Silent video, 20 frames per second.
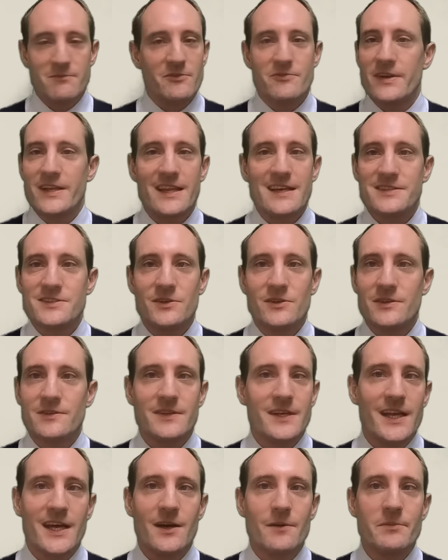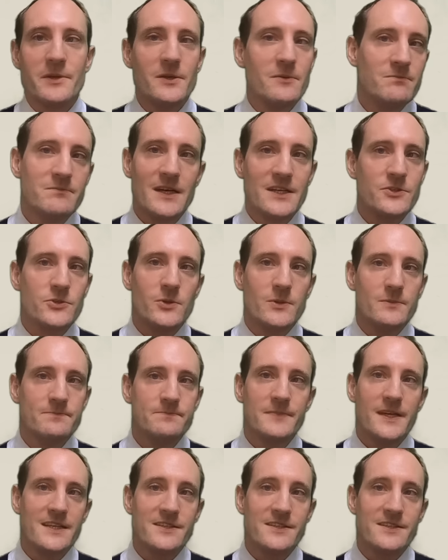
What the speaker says: afraid that's not going to help you at all.